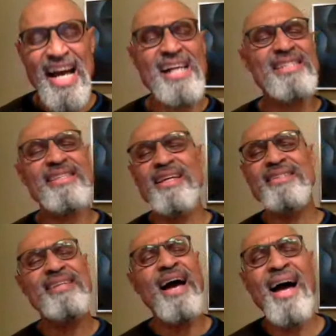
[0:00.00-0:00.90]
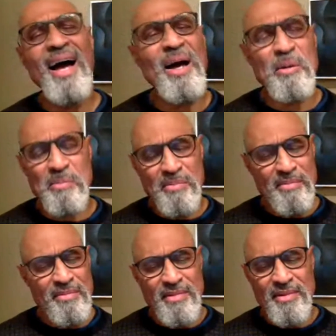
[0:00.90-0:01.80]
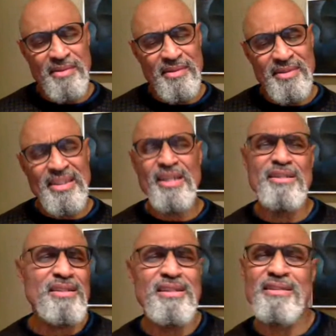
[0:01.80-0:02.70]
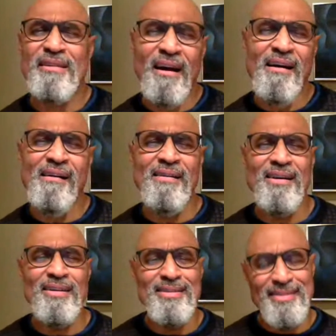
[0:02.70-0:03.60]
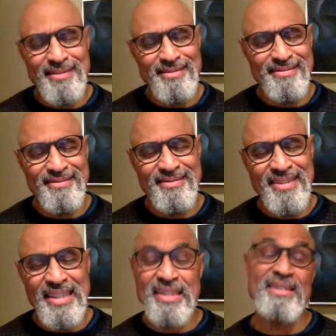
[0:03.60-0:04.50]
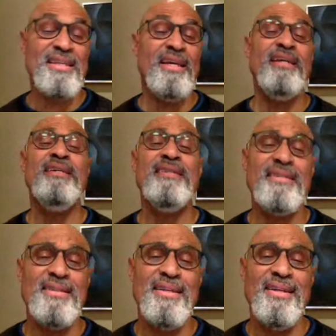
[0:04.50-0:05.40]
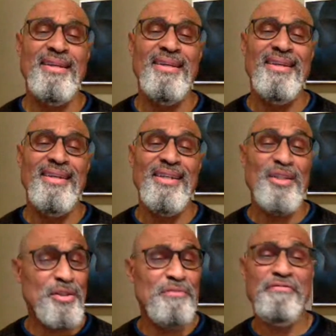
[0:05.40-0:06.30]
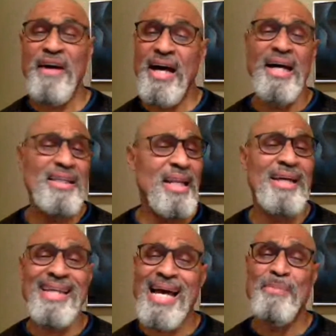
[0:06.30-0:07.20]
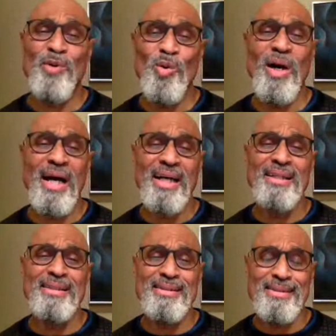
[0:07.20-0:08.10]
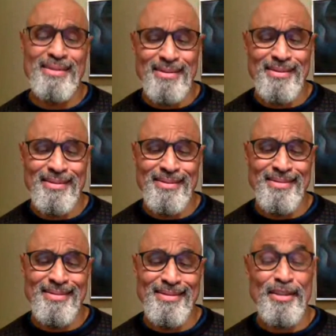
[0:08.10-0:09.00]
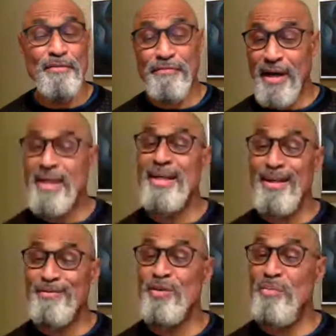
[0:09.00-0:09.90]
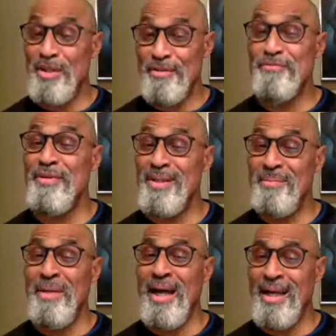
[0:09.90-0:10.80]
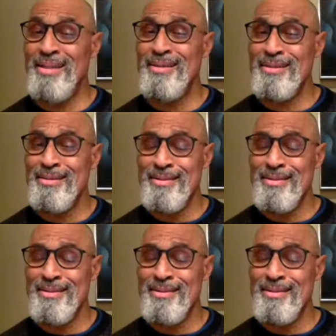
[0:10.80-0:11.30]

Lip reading: I say, Tom, there's this girl. He says, is she fine like apple wine? She fine enough to be a friend of mine?